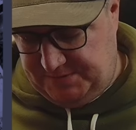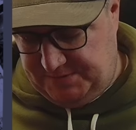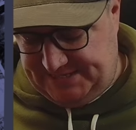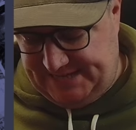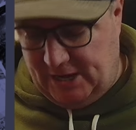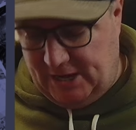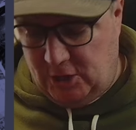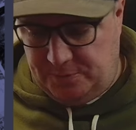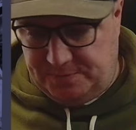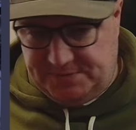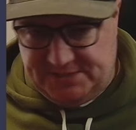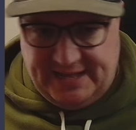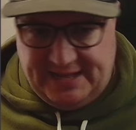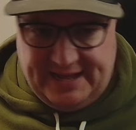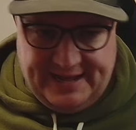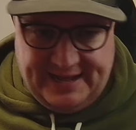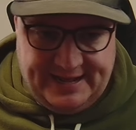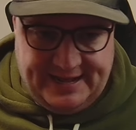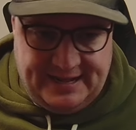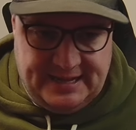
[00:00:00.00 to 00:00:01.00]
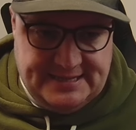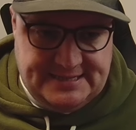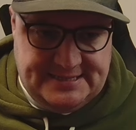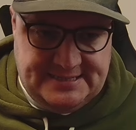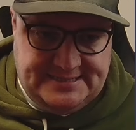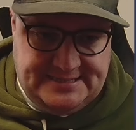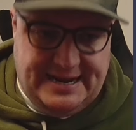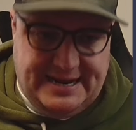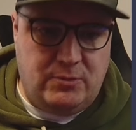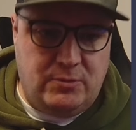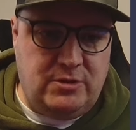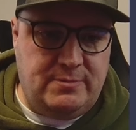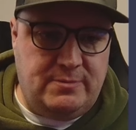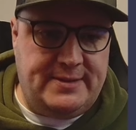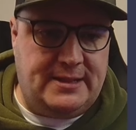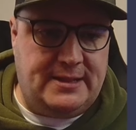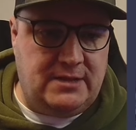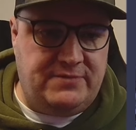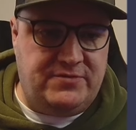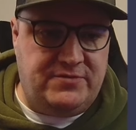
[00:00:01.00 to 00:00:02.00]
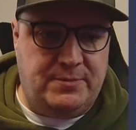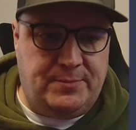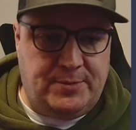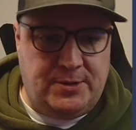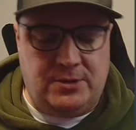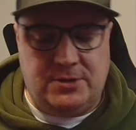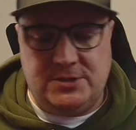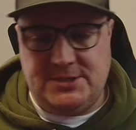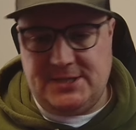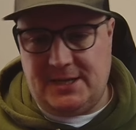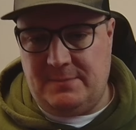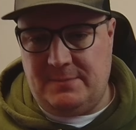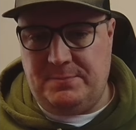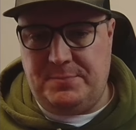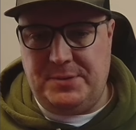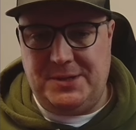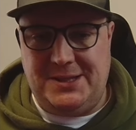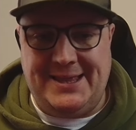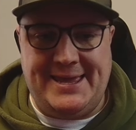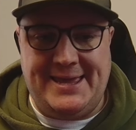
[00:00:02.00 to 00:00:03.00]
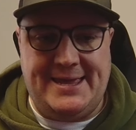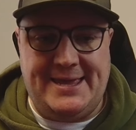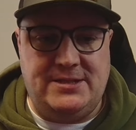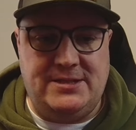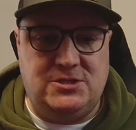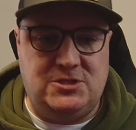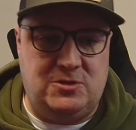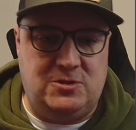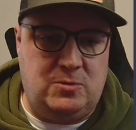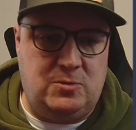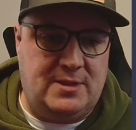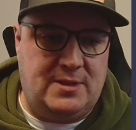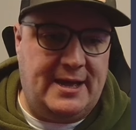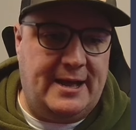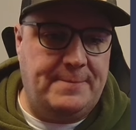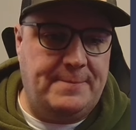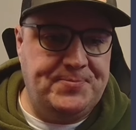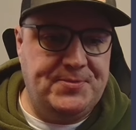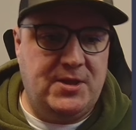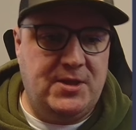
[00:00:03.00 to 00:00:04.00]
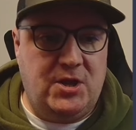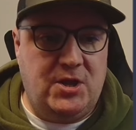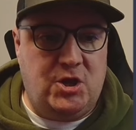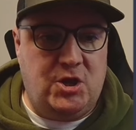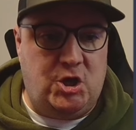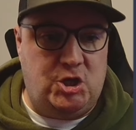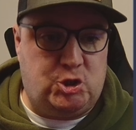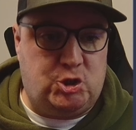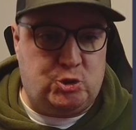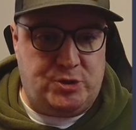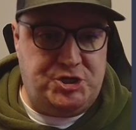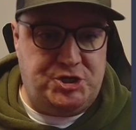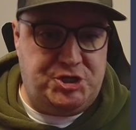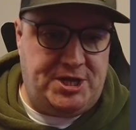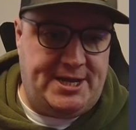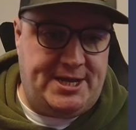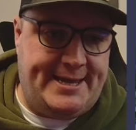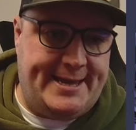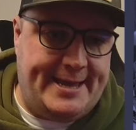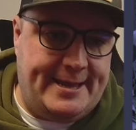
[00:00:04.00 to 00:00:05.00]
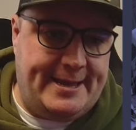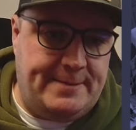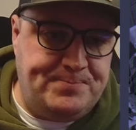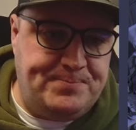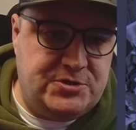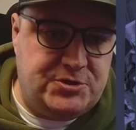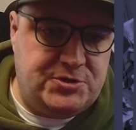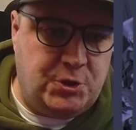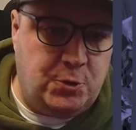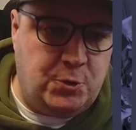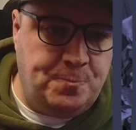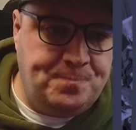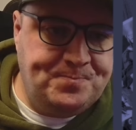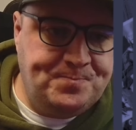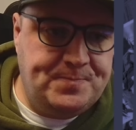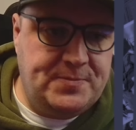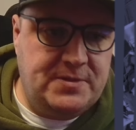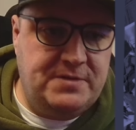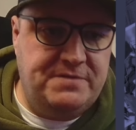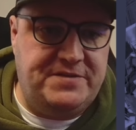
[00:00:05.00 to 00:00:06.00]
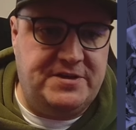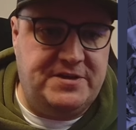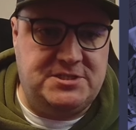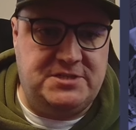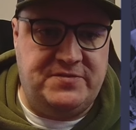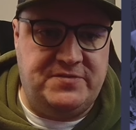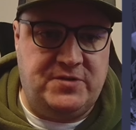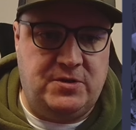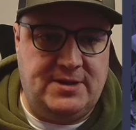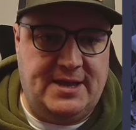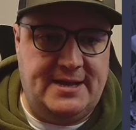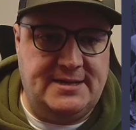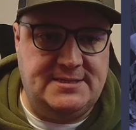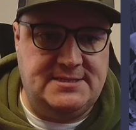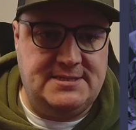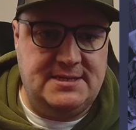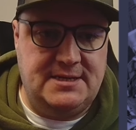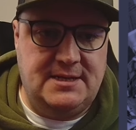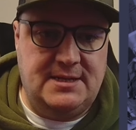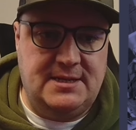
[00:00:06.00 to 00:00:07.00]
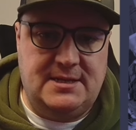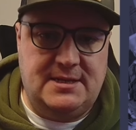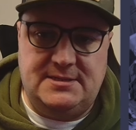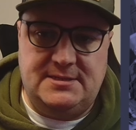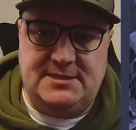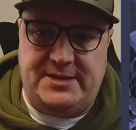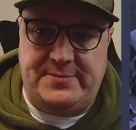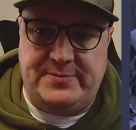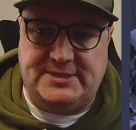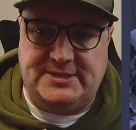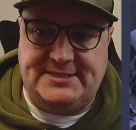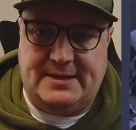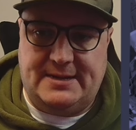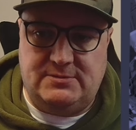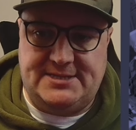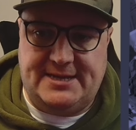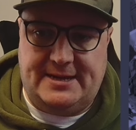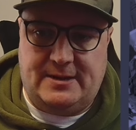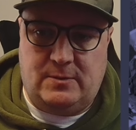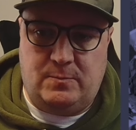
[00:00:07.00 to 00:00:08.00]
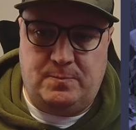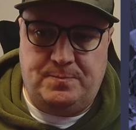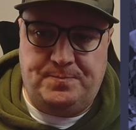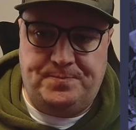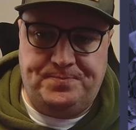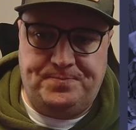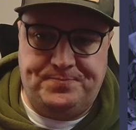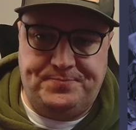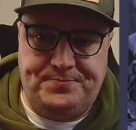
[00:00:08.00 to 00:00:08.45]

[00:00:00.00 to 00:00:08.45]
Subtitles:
setups that are down the middle of the board and play into that attrition game. So first of all, guys, Demons Downtown.